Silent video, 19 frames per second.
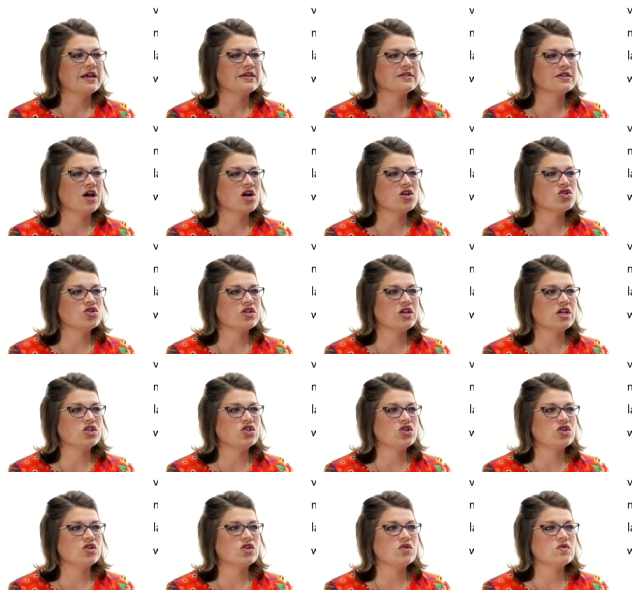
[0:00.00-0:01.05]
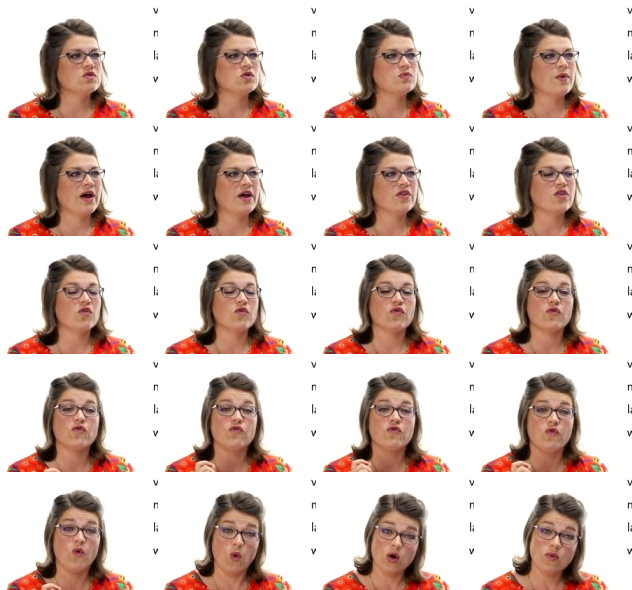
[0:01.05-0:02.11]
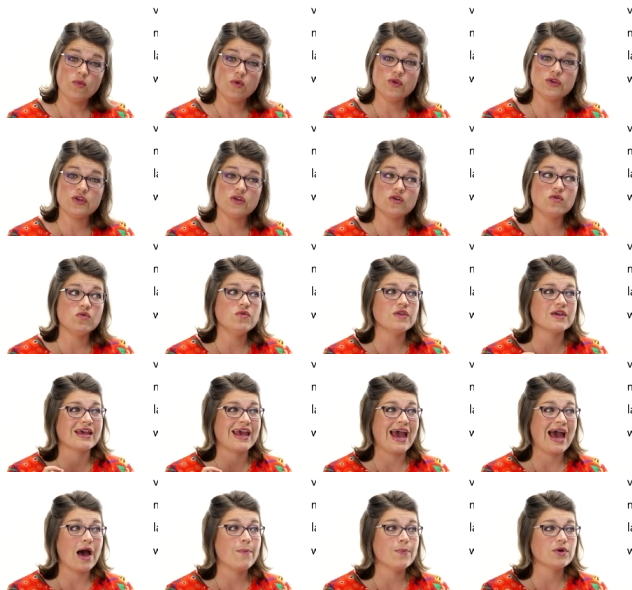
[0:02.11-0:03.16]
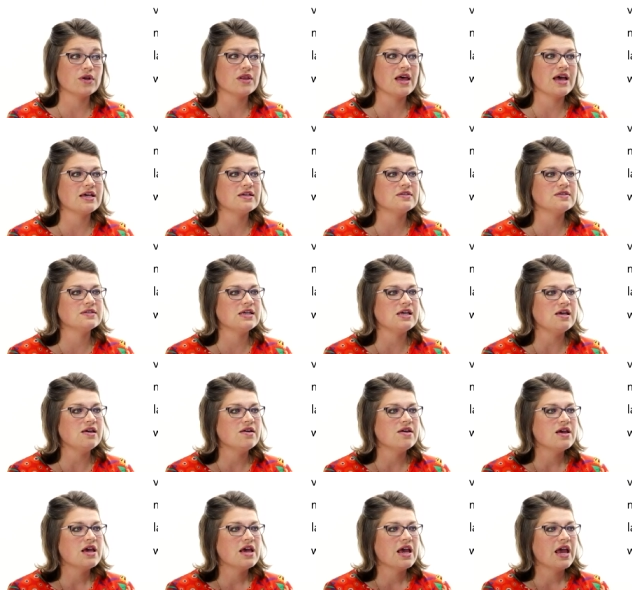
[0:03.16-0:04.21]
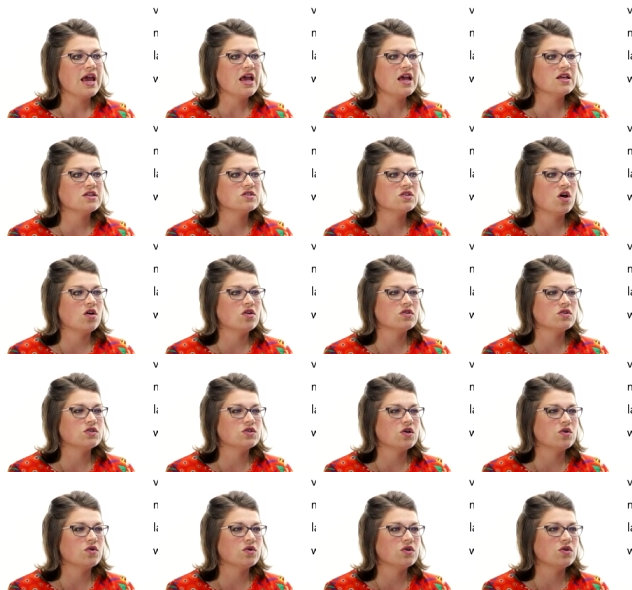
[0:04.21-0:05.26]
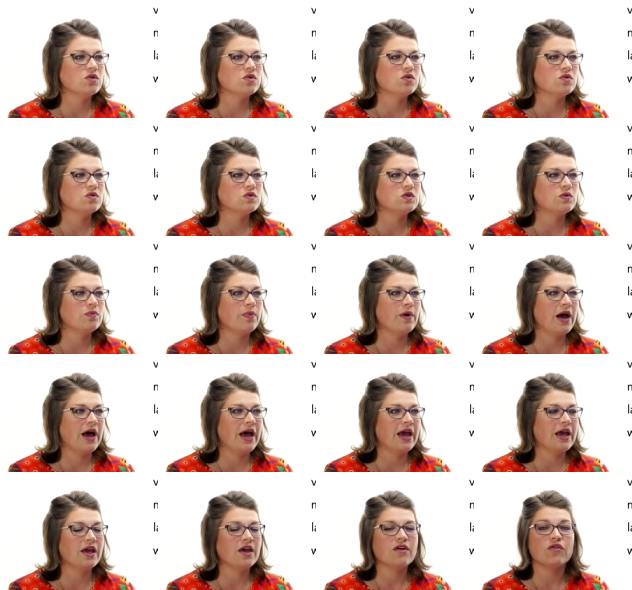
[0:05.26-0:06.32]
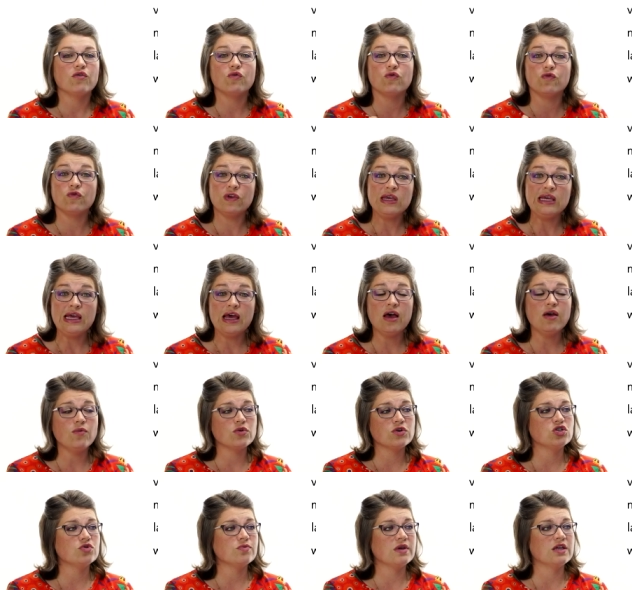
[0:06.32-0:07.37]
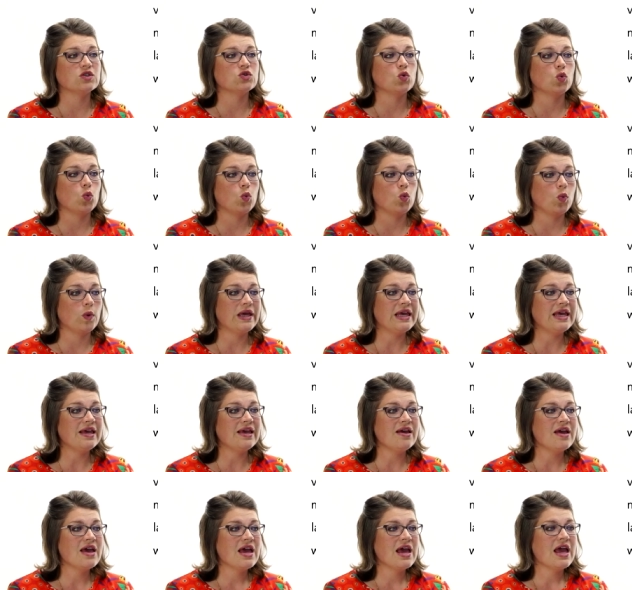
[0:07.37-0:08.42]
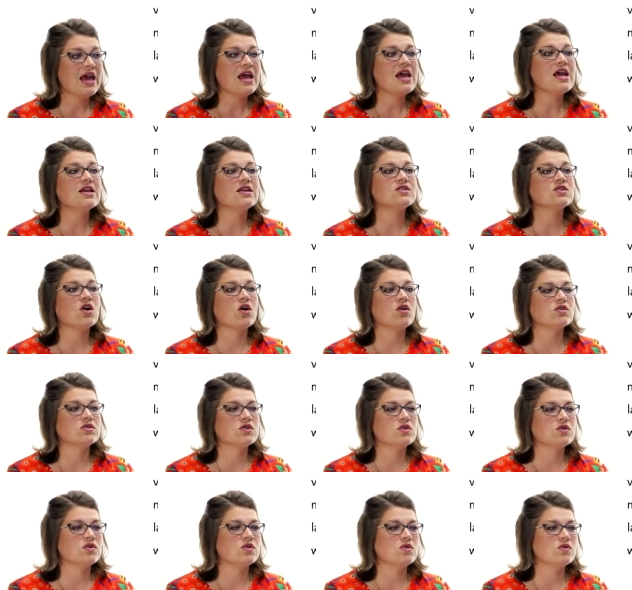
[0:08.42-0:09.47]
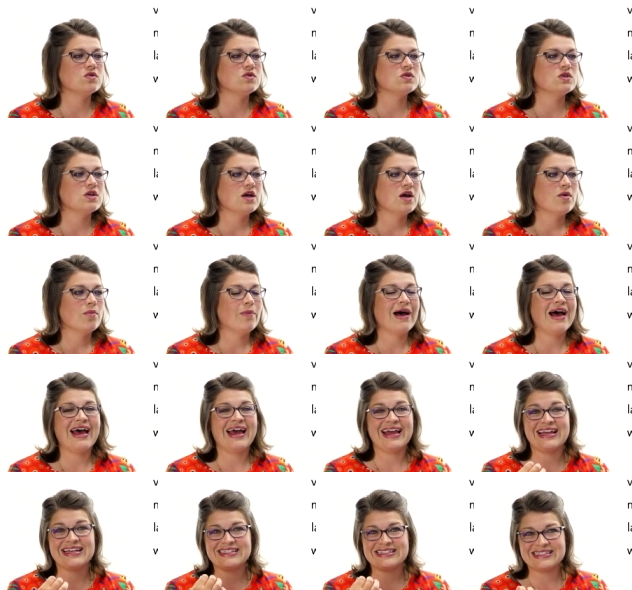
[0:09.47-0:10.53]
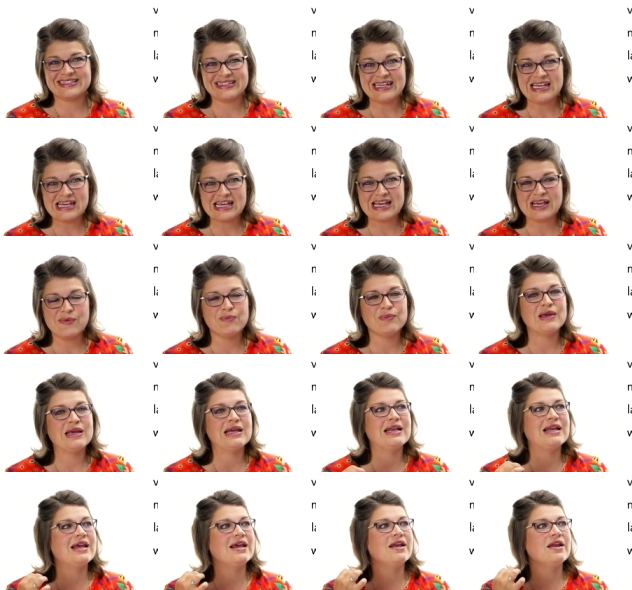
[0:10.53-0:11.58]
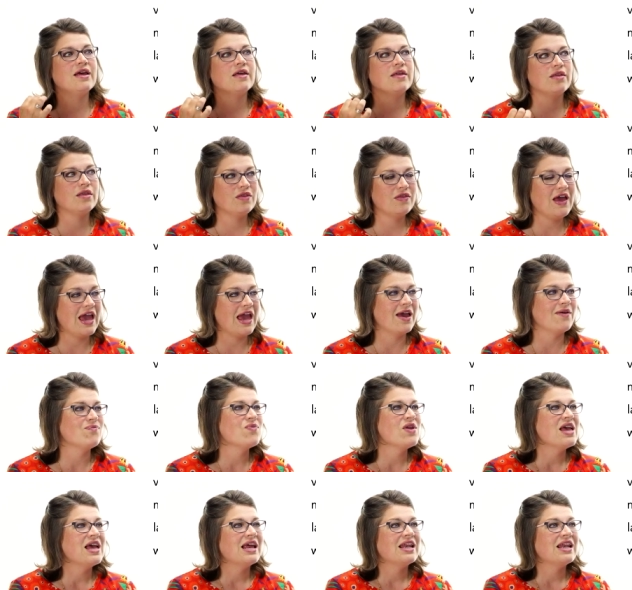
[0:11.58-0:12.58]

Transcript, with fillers: is a conjugation used by the formal you, the capitalized Z. It's also used by wir, which means we. It's also used by sie, meaning they.